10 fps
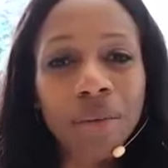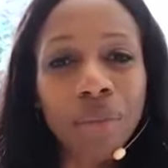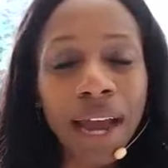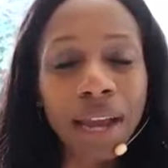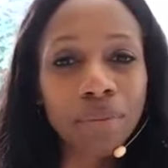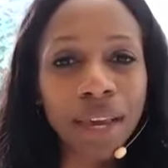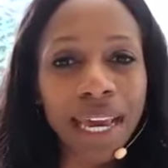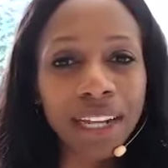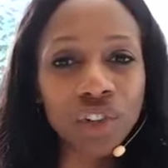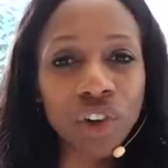might
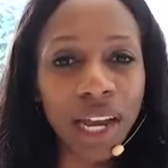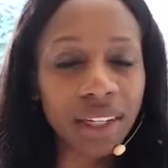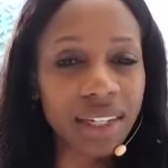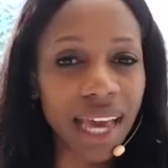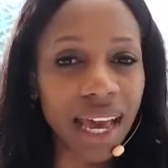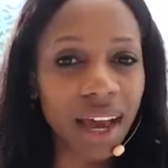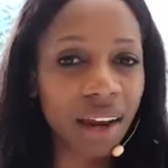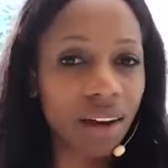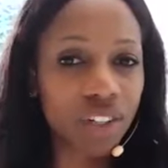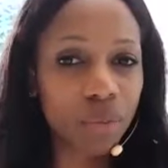be trying to get an
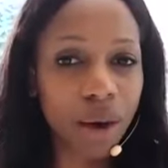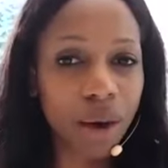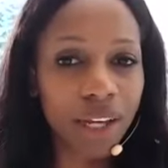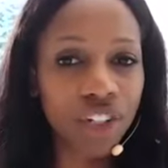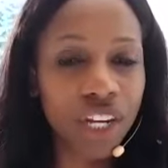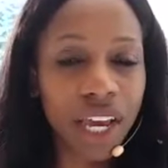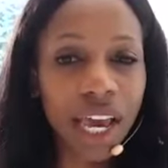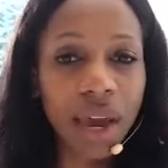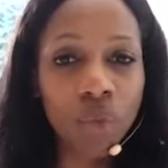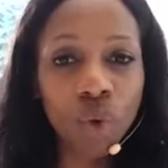article published
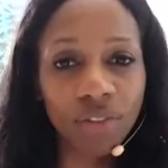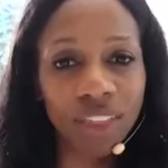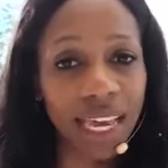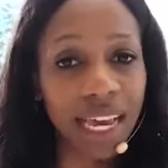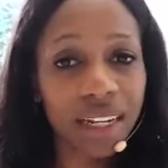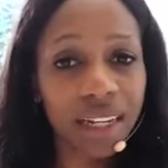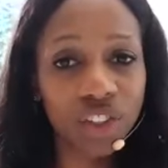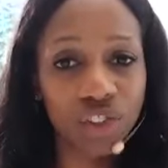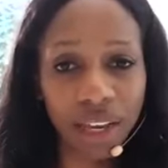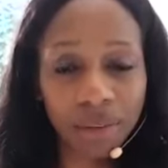in one of the
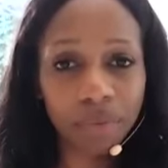industry